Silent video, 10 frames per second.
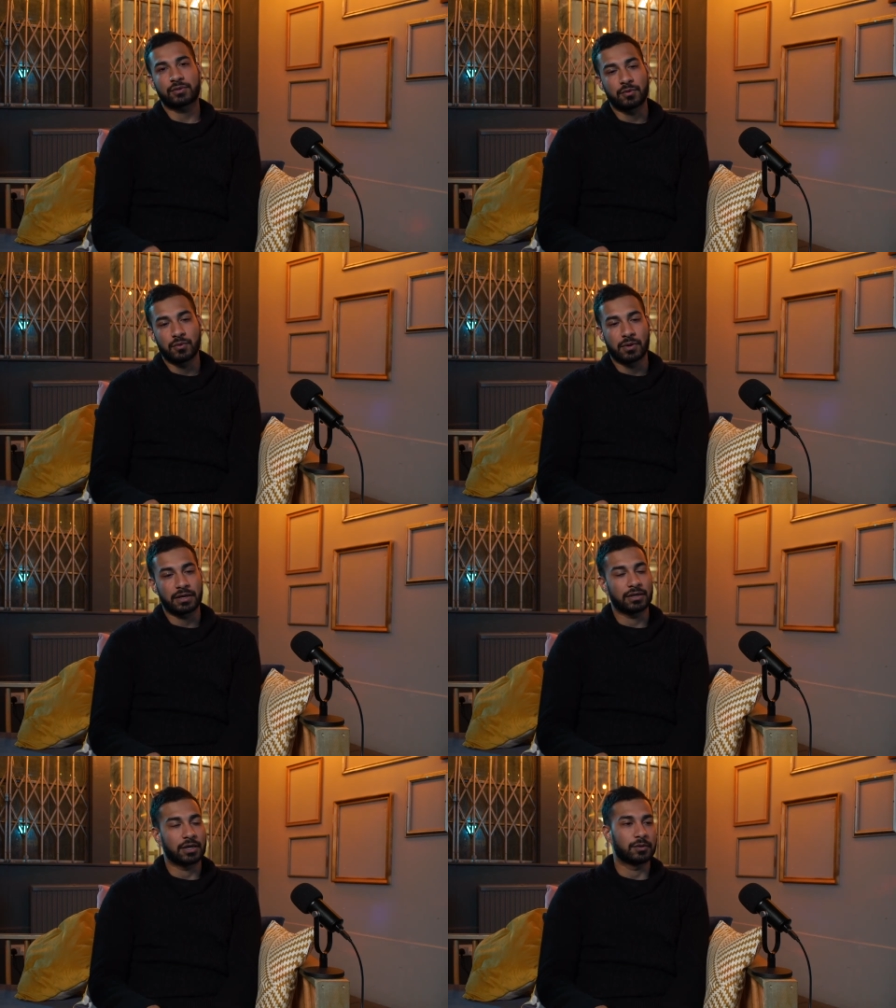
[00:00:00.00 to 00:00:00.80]
school, and
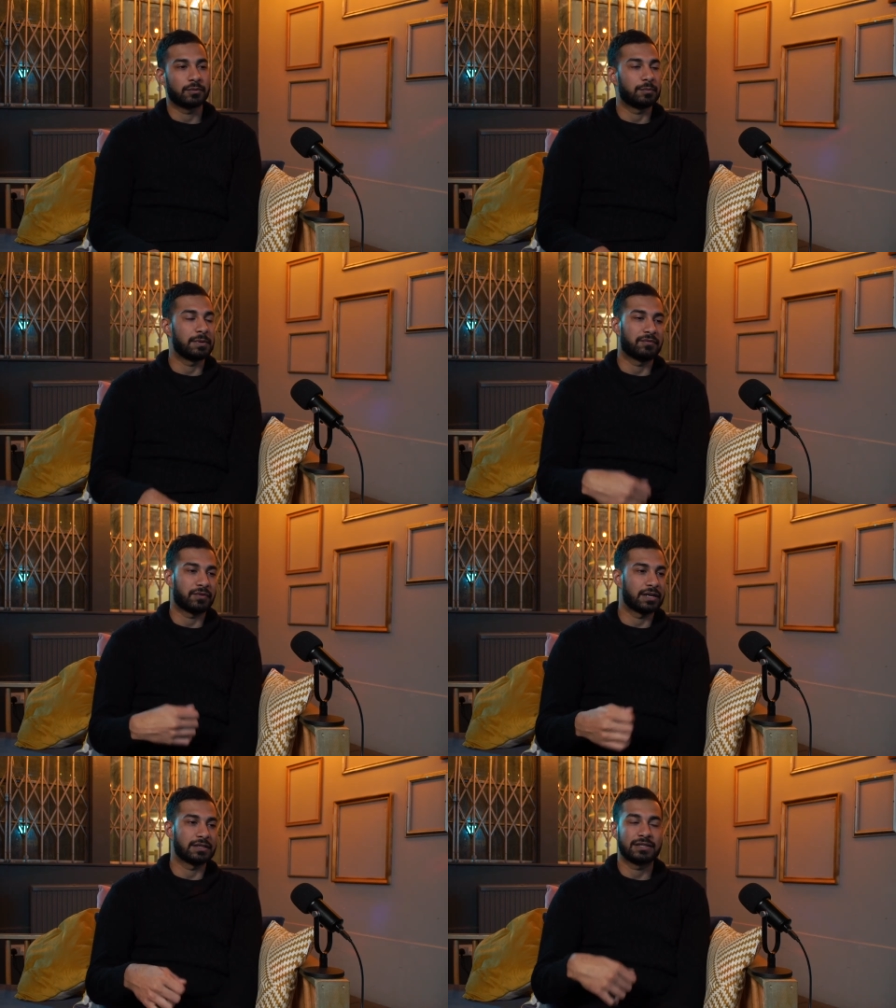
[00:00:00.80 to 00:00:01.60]
you know, we've been
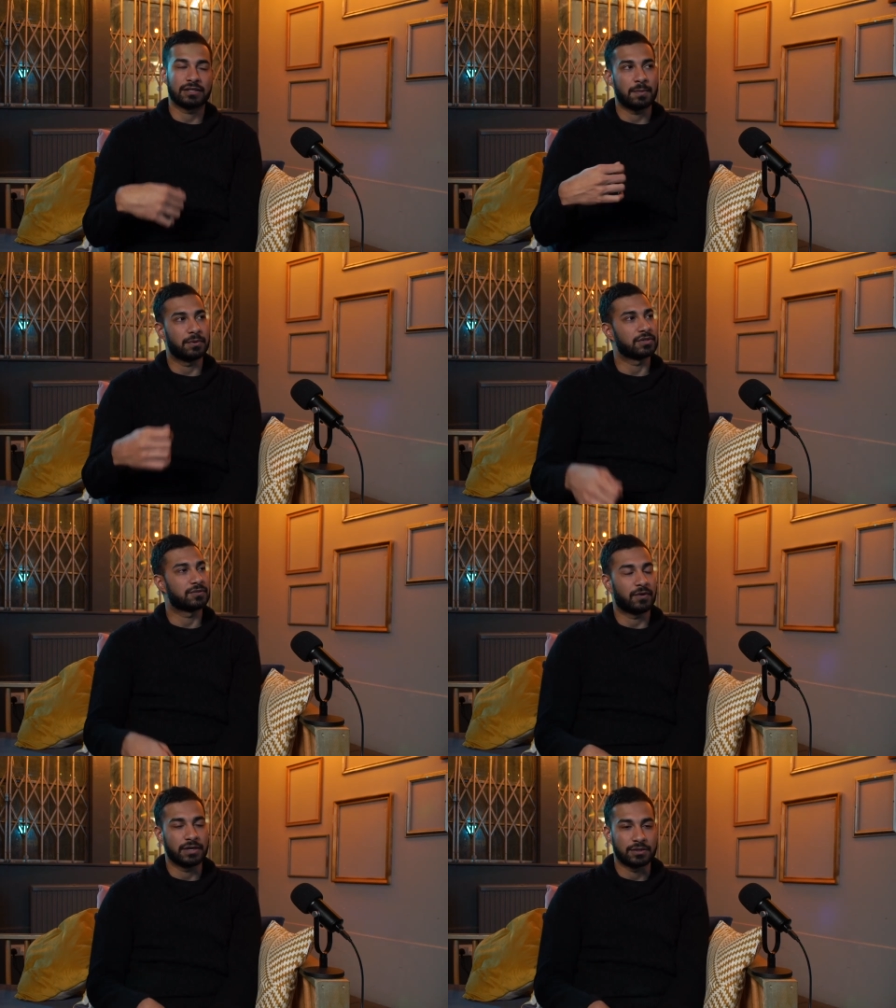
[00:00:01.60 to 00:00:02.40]
friends. Here's a couple of
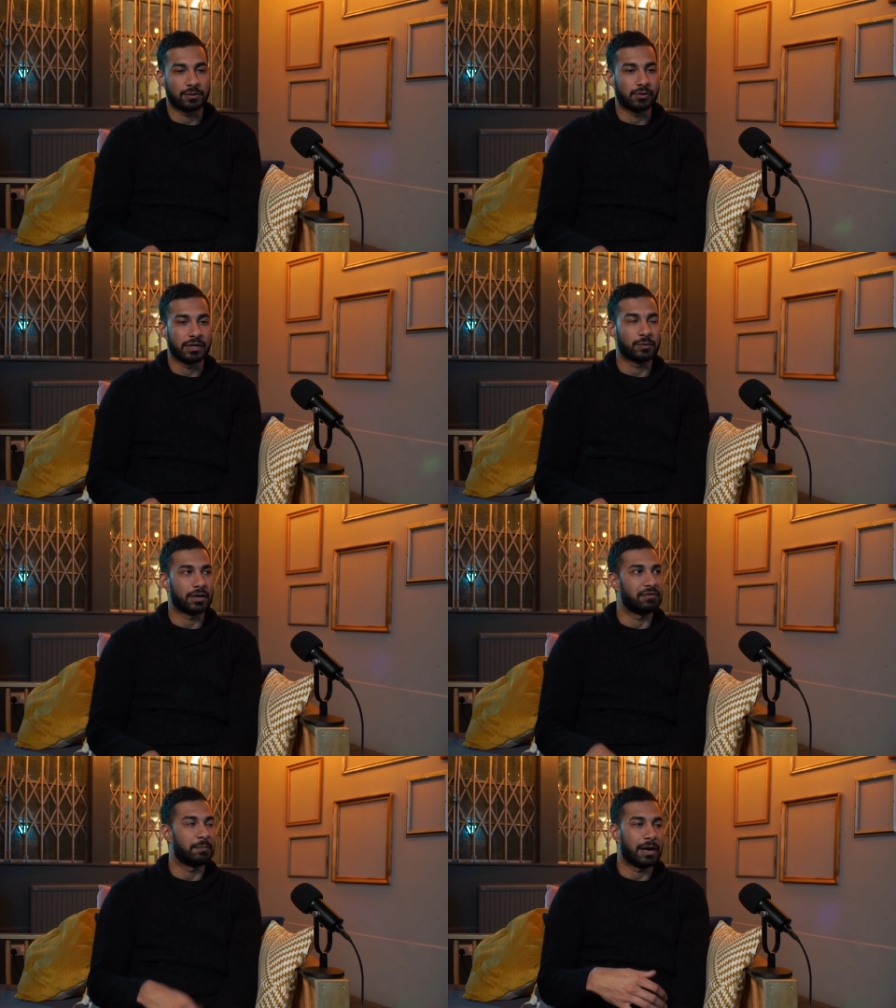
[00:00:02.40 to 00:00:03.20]
funny stories,
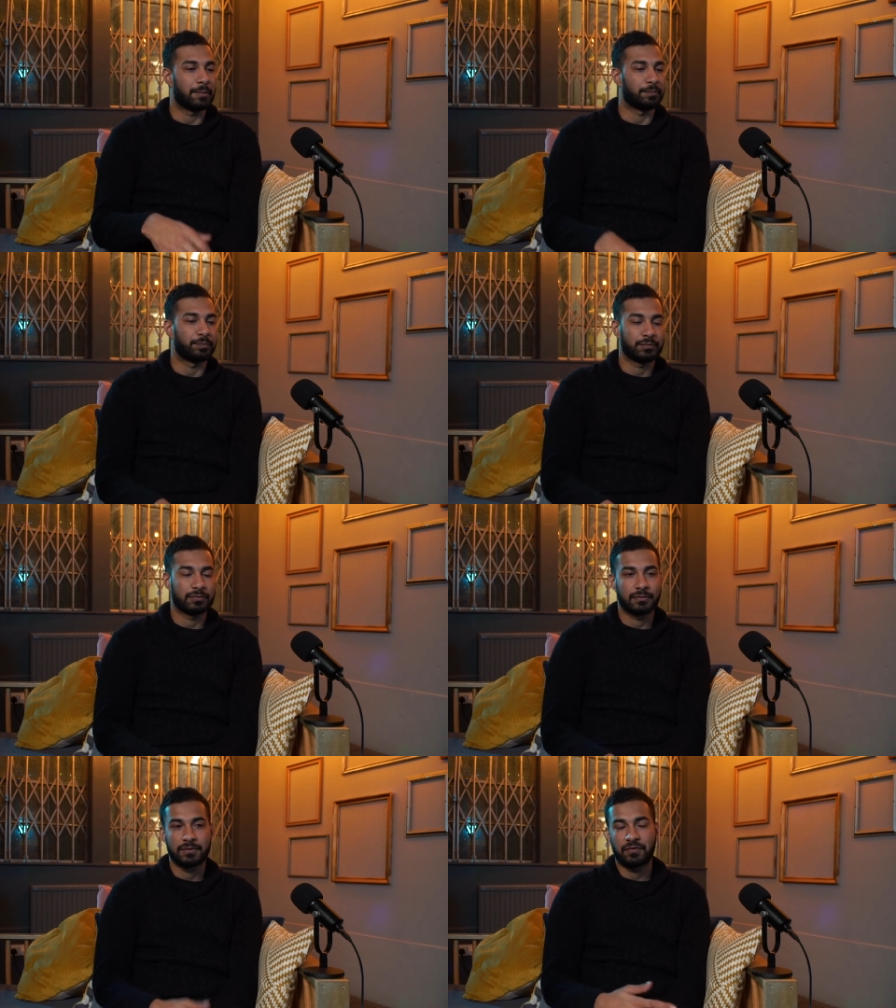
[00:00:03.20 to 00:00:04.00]
whatever. Bam,
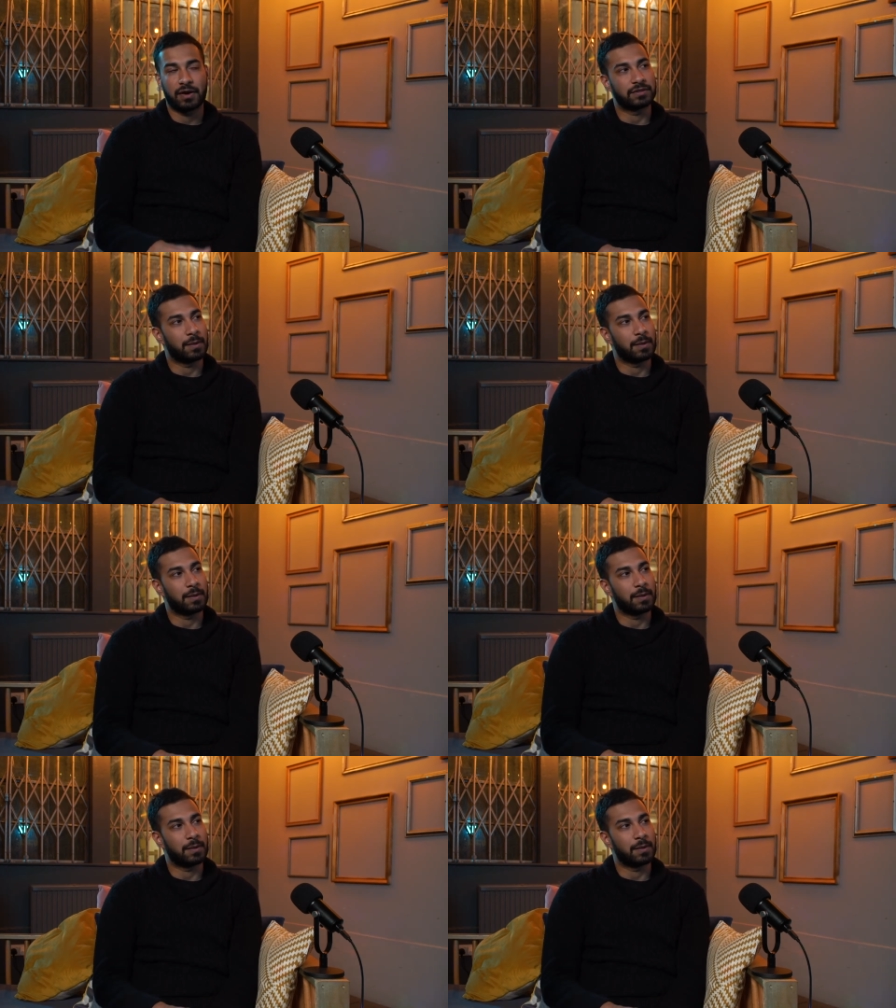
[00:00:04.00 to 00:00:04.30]
yeah. five